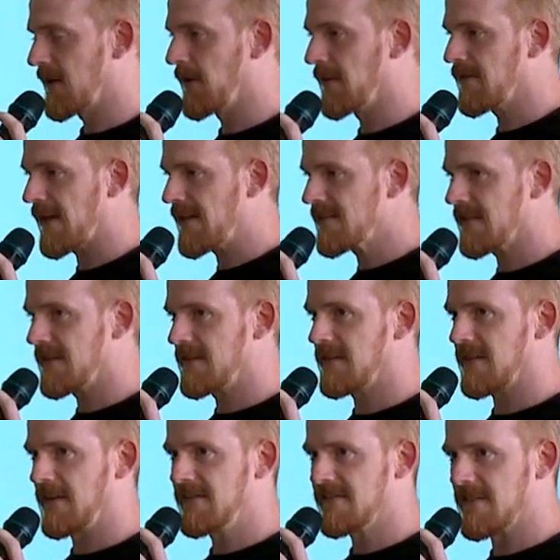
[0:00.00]

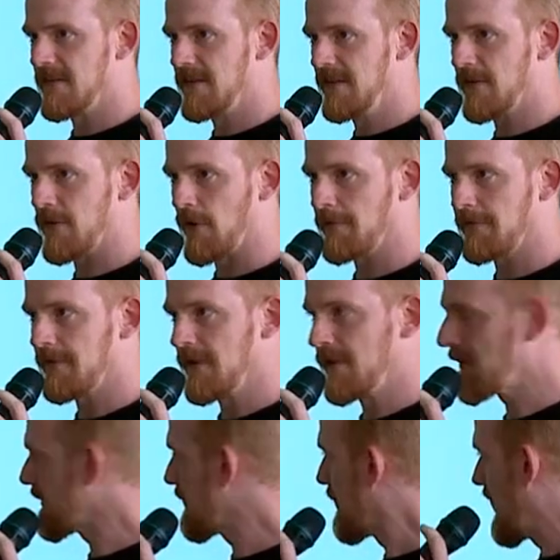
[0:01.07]
Consultant Engineer
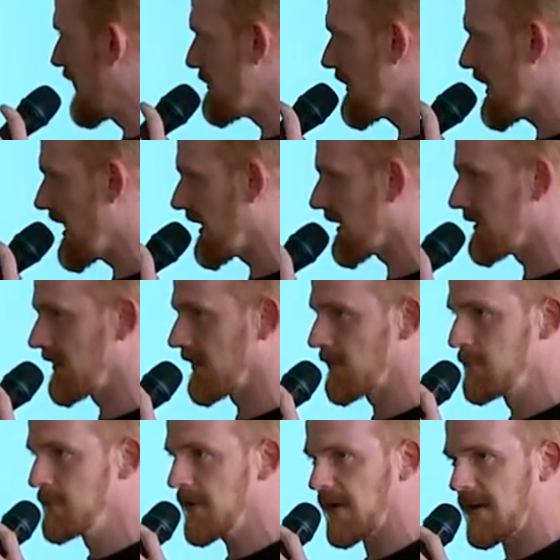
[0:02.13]
Office MR
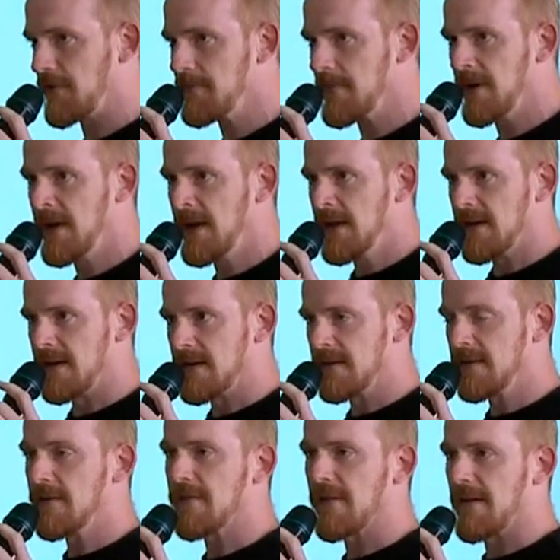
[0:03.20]
Naturraum.
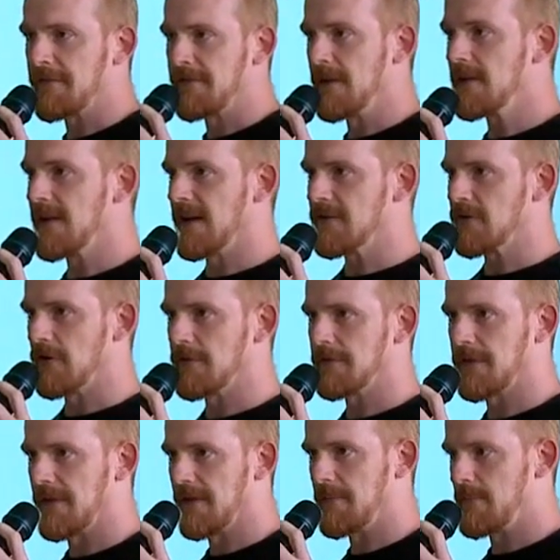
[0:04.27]
It is an affiliate
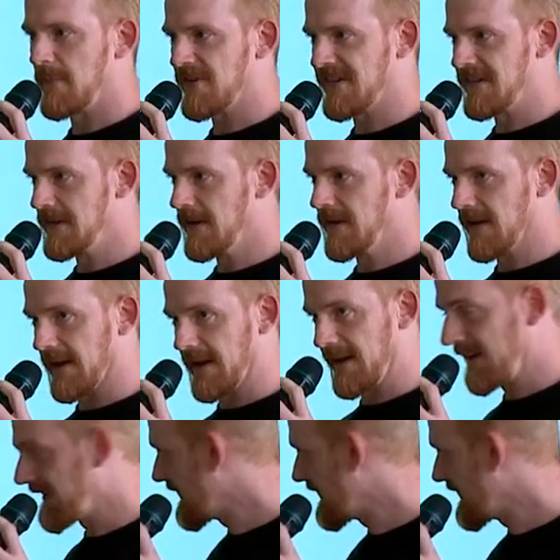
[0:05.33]
of the Maschinenring.